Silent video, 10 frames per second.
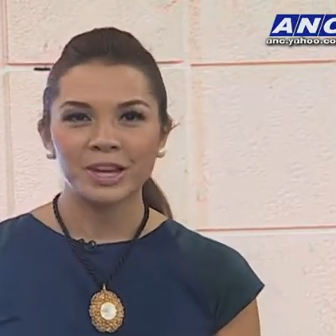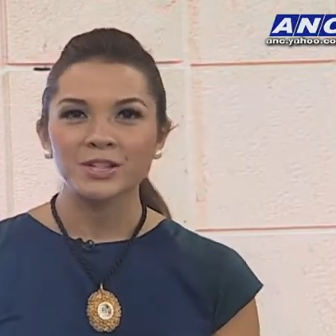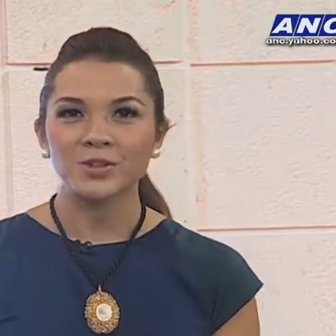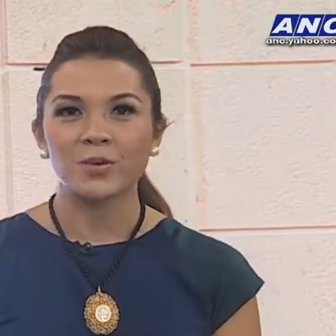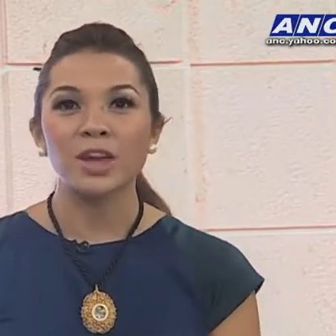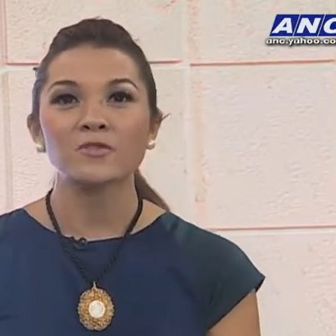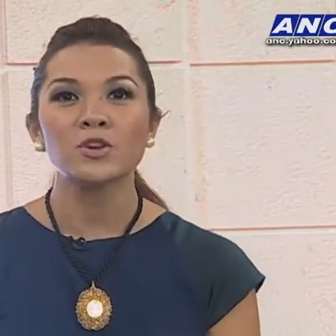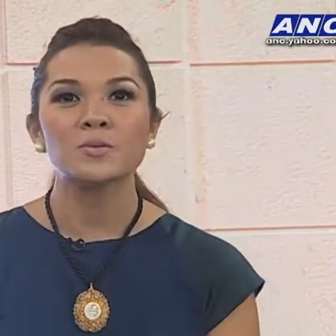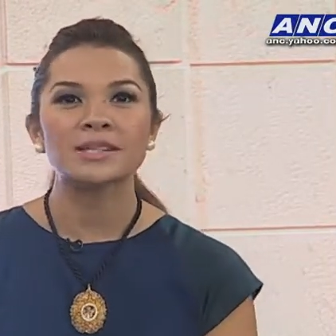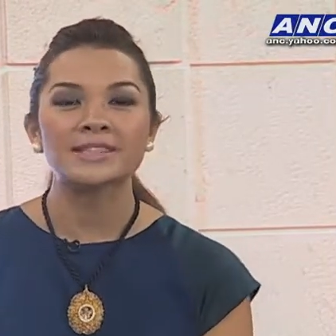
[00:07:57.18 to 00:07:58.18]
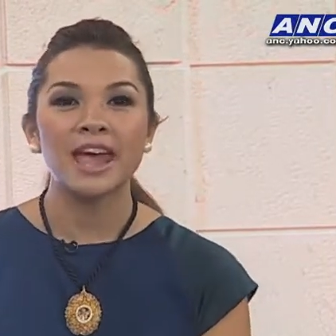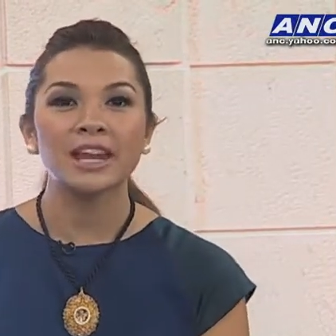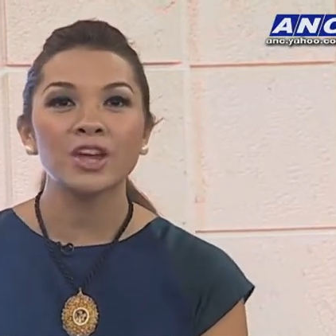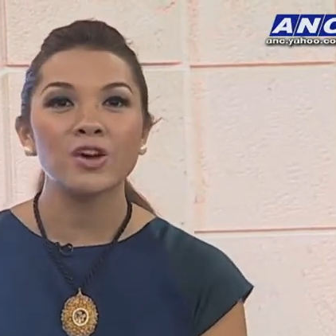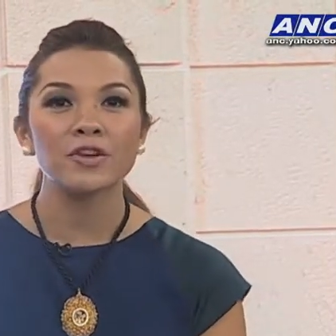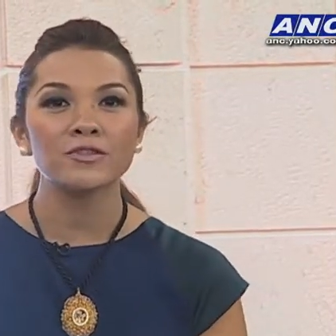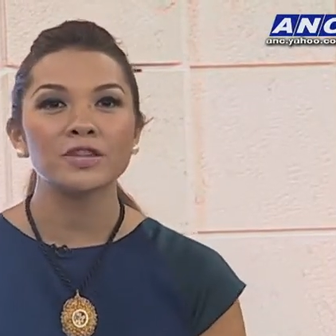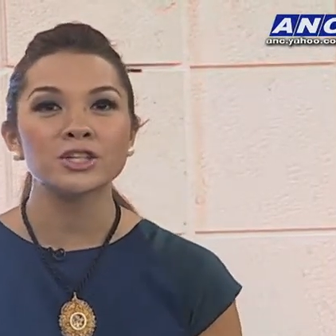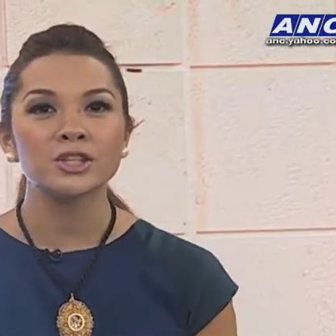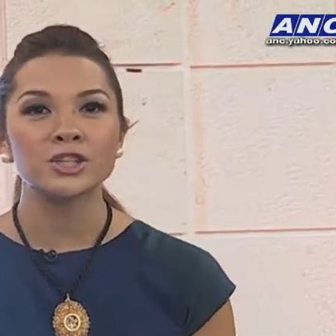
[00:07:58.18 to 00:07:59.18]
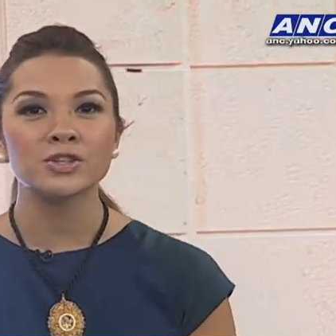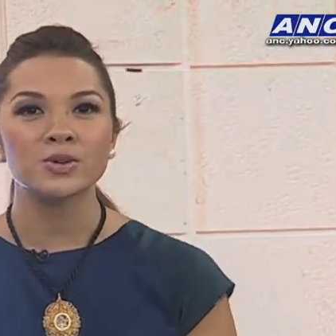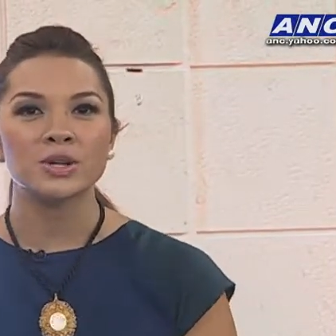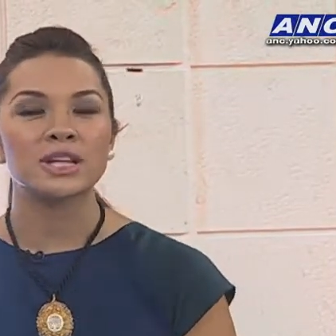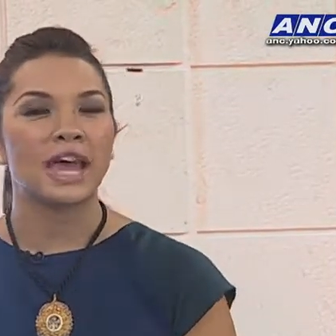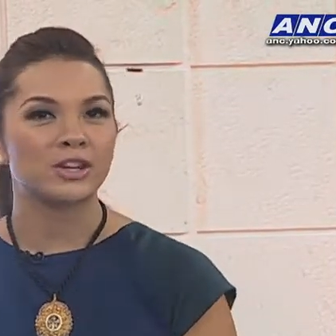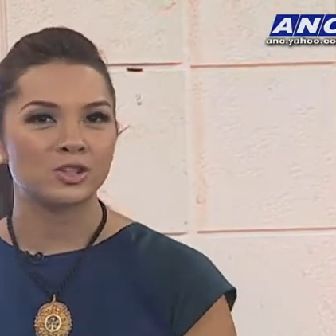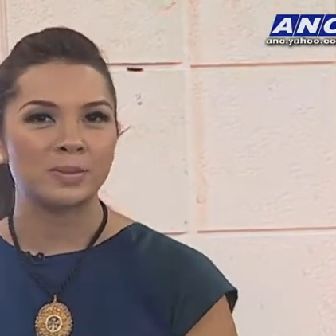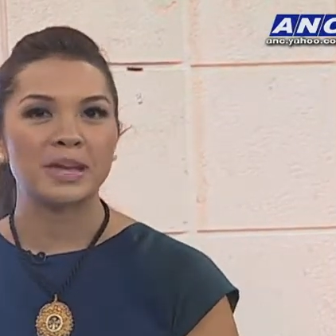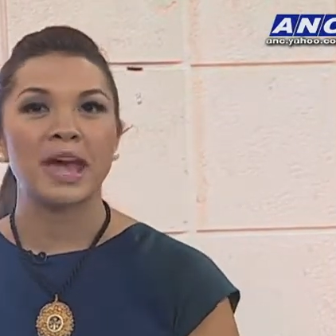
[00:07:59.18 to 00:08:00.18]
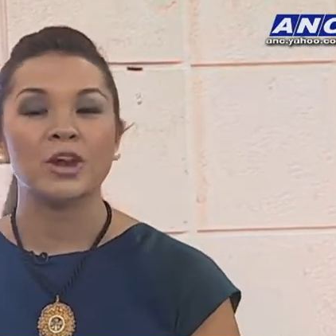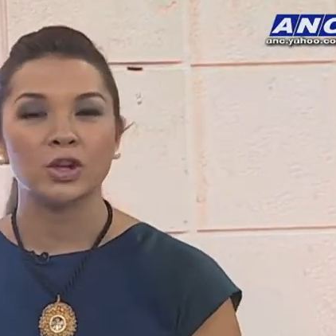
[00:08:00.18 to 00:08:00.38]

So if you missed any of our features, you can catch them again.